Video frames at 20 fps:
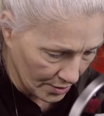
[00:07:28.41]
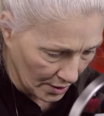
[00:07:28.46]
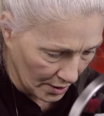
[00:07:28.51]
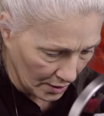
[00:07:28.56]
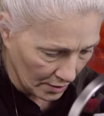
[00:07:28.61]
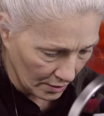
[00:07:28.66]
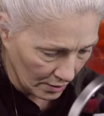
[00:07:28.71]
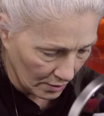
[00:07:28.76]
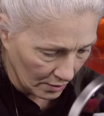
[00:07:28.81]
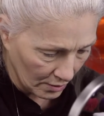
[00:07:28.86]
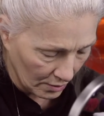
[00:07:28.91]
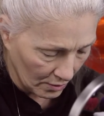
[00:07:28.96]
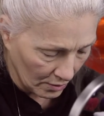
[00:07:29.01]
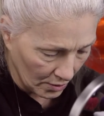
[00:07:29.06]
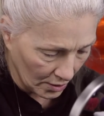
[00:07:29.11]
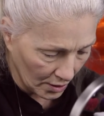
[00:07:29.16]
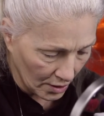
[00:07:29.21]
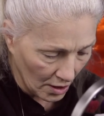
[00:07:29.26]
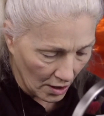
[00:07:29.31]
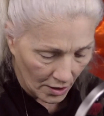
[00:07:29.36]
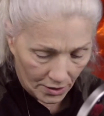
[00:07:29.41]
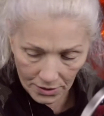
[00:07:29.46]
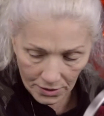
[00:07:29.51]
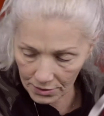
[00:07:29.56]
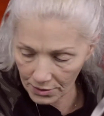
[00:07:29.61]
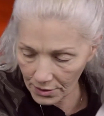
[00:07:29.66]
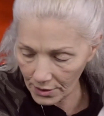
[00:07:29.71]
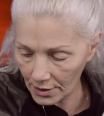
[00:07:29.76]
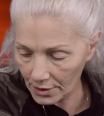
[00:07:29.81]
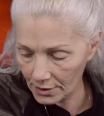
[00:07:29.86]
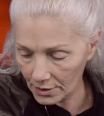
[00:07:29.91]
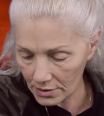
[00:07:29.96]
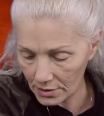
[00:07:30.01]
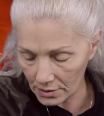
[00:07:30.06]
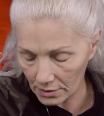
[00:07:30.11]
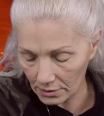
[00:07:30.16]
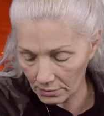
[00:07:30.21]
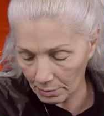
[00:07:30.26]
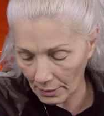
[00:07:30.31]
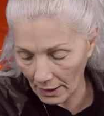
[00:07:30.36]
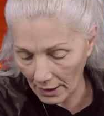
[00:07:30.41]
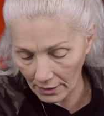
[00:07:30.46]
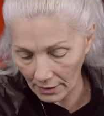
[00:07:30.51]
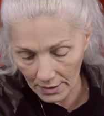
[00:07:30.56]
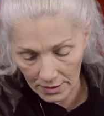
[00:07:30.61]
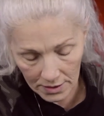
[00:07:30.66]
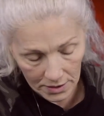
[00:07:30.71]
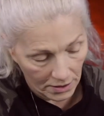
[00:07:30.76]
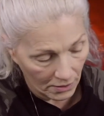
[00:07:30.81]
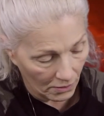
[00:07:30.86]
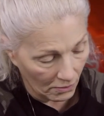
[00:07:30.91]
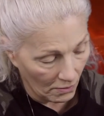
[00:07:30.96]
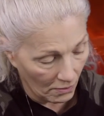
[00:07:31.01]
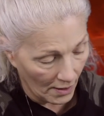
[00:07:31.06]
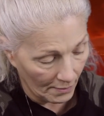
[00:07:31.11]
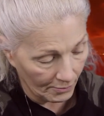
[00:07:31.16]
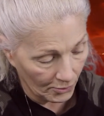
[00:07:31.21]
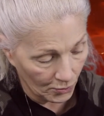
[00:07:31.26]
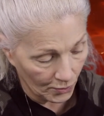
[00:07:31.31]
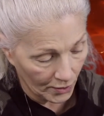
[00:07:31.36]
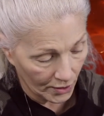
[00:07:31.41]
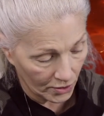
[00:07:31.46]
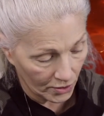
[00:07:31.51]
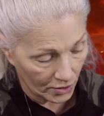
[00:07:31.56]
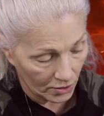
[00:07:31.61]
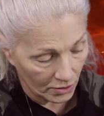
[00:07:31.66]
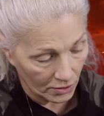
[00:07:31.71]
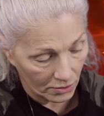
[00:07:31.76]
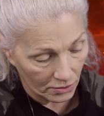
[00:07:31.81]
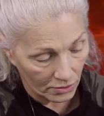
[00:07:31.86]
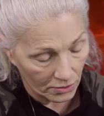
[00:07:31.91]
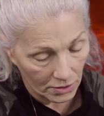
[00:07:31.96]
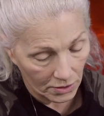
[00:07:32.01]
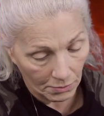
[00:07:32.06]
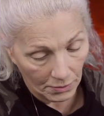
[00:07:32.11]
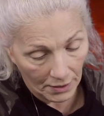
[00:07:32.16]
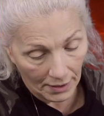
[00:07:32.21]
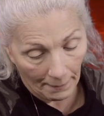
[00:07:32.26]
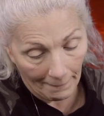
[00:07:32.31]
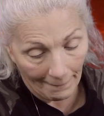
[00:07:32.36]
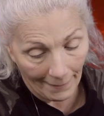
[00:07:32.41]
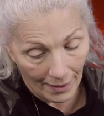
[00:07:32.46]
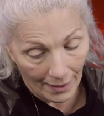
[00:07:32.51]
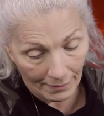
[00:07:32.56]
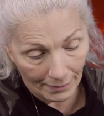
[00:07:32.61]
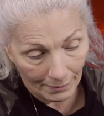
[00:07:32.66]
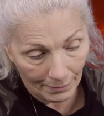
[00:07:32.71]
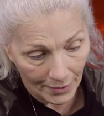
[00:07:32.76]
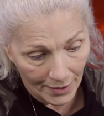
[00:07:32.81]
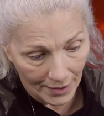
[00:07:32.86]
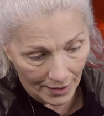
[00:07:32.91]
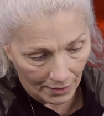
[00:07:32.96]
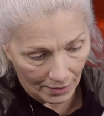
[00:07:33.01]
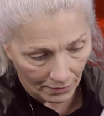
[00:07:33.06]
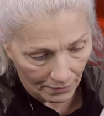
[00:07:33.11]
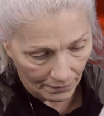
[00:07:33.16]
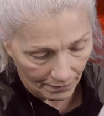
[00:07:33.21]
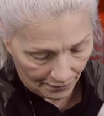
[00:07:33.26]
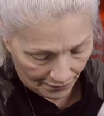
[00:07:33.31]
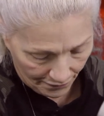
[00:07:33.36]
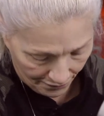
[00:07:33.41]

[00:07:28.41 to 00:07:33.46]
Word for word: in or contour in this little palette, so I'm going to use my Bobbi Brown.